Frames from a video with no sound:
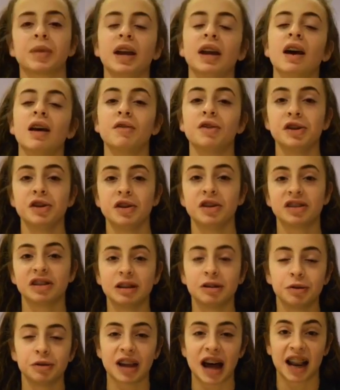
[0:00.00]
In other news,
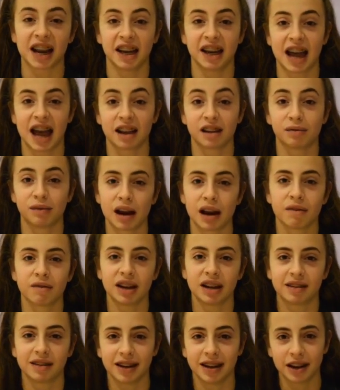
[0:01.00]
little Danny has very
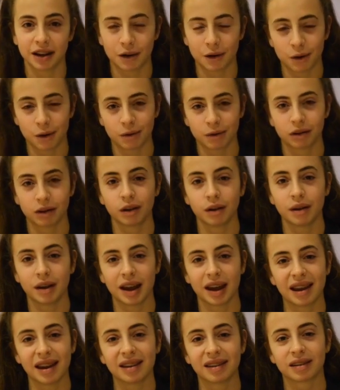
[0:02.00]
recently gone to
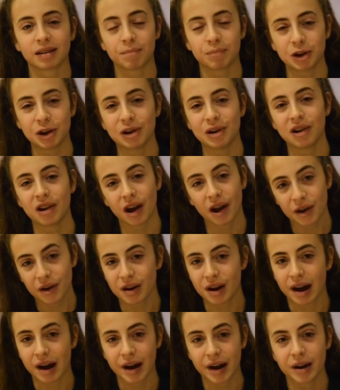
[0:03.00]
his new lone
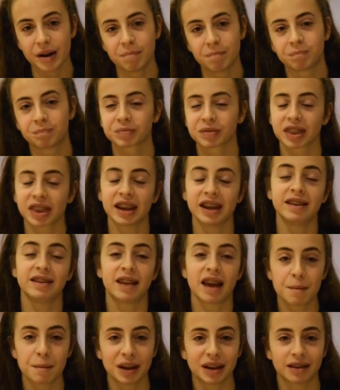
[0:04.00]
home. He's
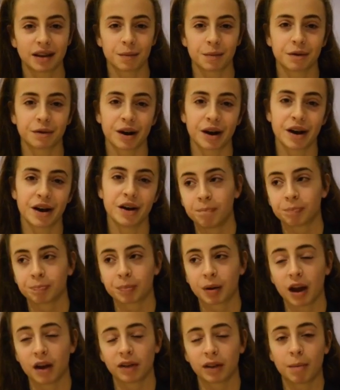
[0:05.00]
10 minutes up the road,
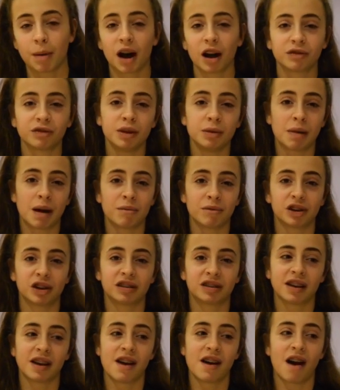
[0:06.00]
but over the past few months or
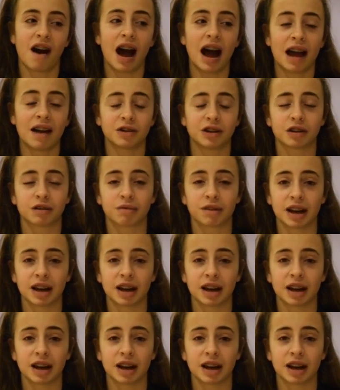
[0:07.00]
so I have just